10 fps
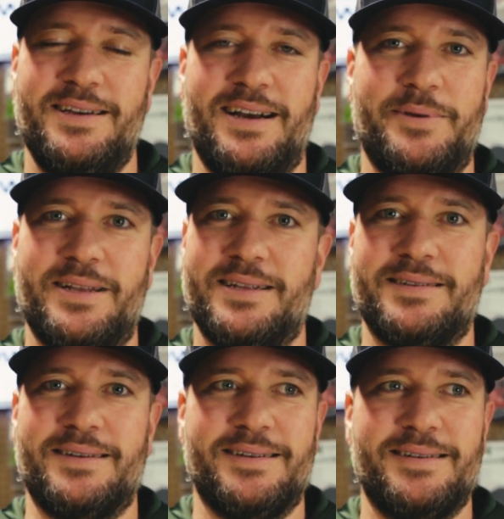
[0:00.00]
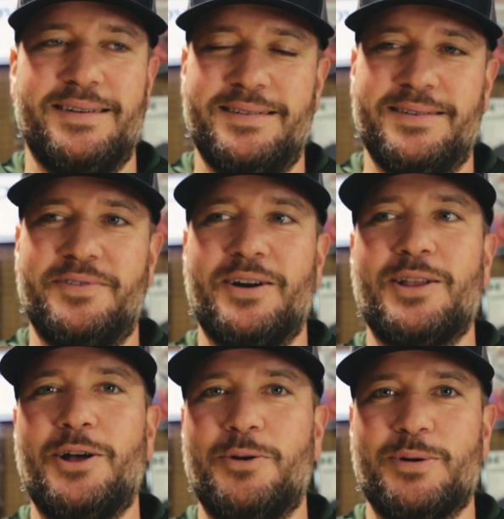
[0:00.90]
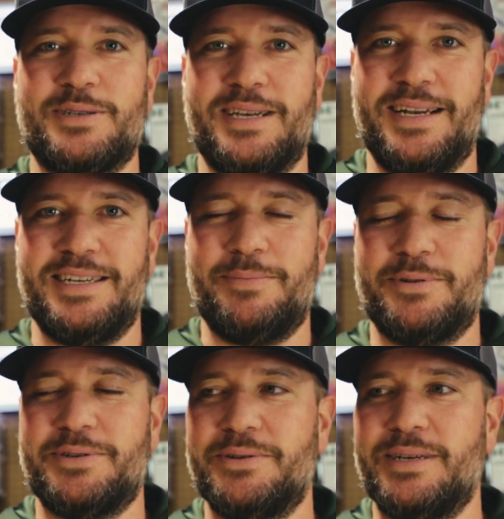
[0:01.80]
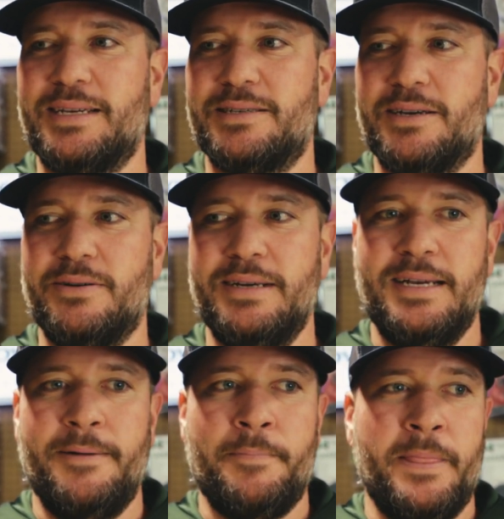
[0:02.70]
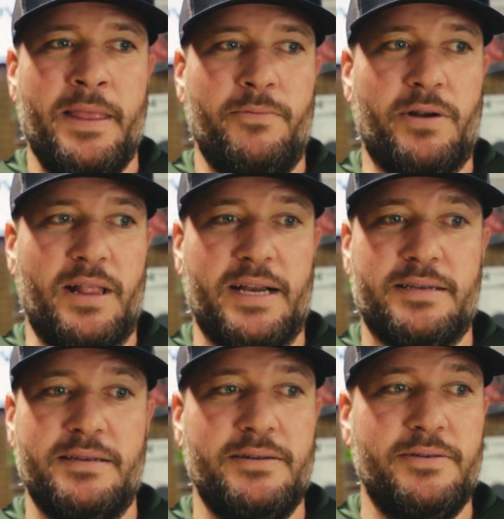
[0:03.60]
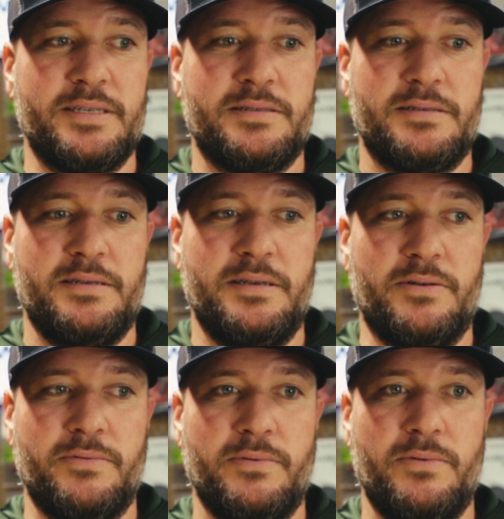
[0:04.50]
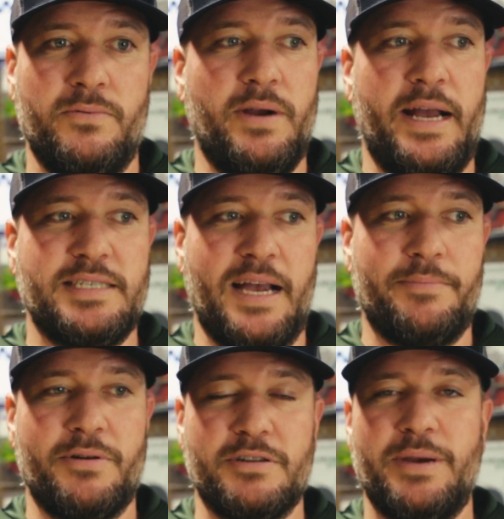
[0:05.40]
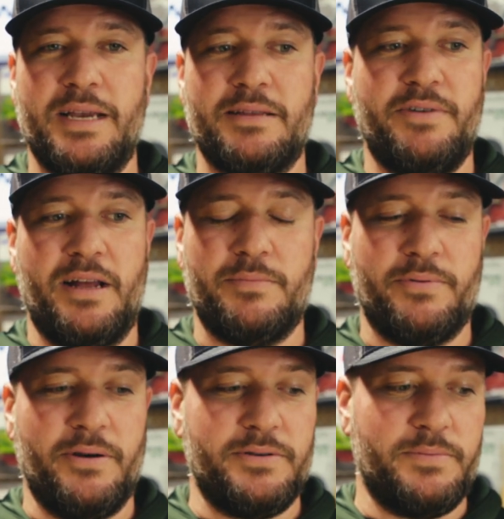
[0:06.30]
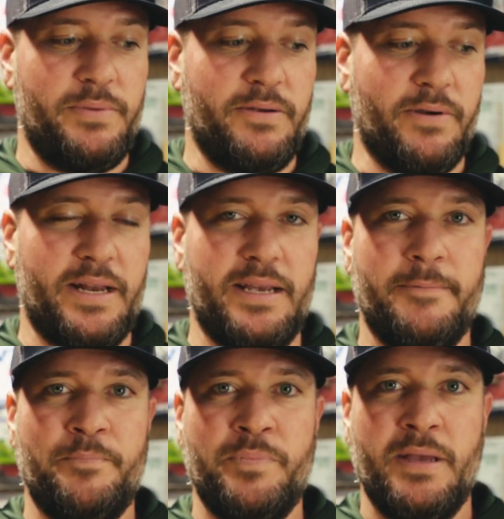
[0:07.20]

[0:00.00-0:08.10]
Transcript: I mean, it's a very low percentage opportunity. So what I like to do is, as that bird's making the final approach, be ready.